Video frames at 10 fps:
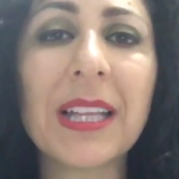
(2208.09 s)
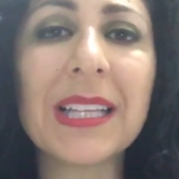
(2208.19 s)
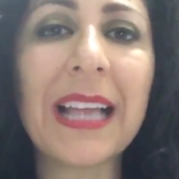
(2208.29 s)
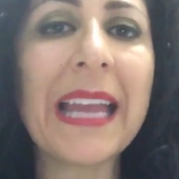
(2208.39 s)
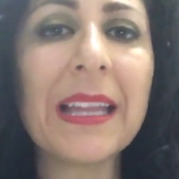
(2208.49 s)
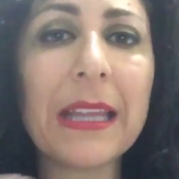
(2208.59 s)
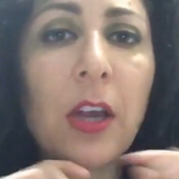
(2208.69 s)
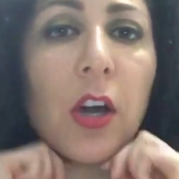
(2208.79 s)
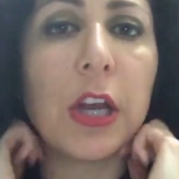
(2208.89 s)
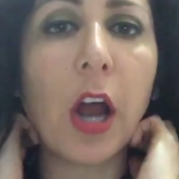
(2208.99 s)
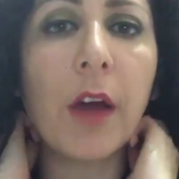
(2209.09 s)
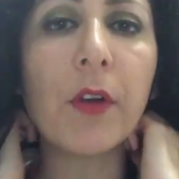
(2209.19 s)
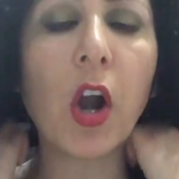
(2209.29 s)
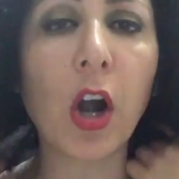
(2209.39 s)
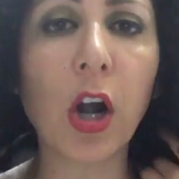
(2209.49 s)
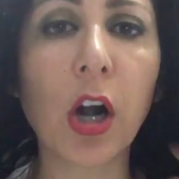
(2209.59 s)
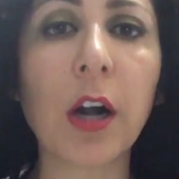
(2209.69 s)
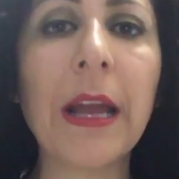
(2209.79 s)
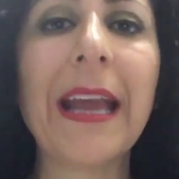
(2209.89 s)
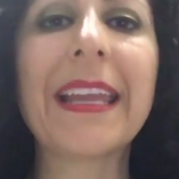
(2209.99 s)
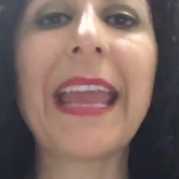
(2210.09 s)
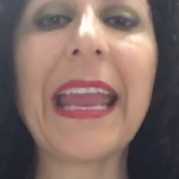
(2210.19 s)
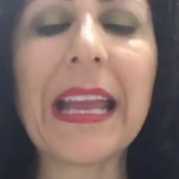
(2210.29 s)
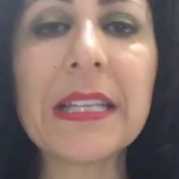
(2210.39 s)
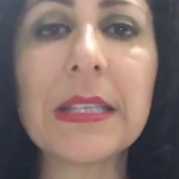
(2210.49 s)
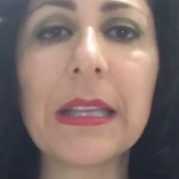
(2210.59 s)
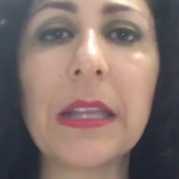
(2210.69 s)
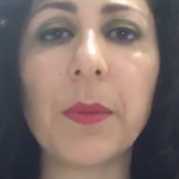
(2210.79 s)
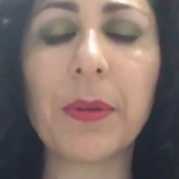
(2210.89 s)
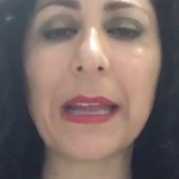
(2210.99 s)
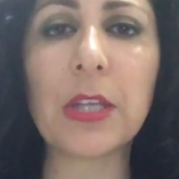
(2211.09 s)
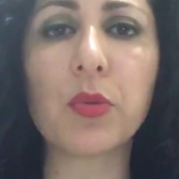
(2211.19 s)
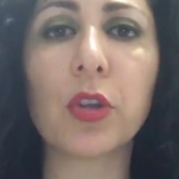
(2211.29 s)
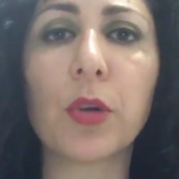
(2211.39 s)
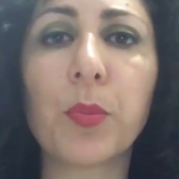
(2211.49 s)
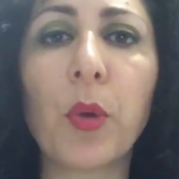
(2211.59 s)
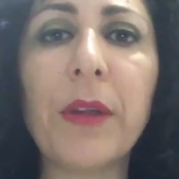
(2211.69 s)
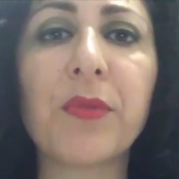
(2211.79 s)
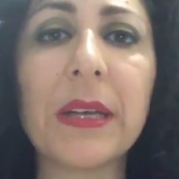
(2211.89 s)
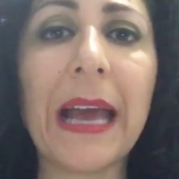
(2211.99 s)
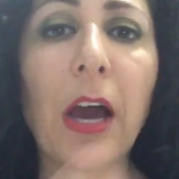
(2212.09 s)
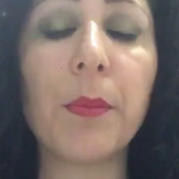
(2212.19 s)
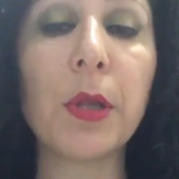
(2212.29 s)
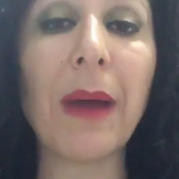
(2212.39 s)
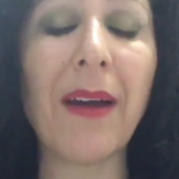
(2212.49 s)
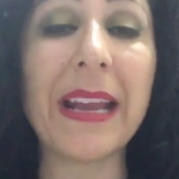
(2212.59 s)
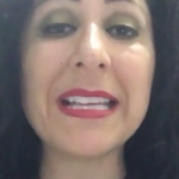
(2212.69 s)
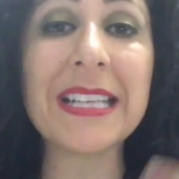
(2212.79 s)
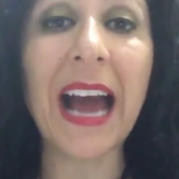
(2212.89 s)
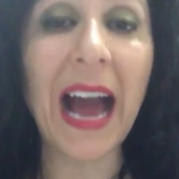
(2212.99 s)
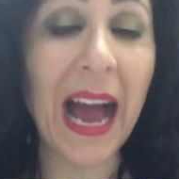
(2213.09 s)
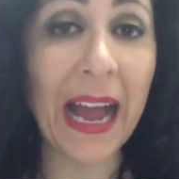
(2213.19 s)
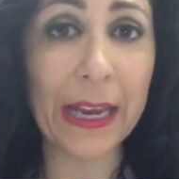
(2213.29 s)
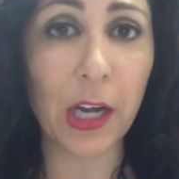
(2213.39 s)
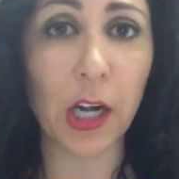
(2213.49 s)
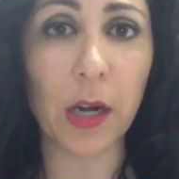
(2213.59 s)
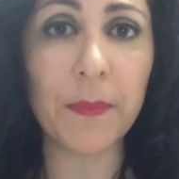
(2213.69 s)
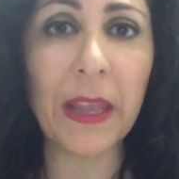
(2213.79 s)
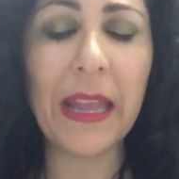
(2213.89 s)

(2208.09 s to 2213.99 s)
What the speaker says: The likelihood of her canceling the plans with her boyfriend to help you out is higher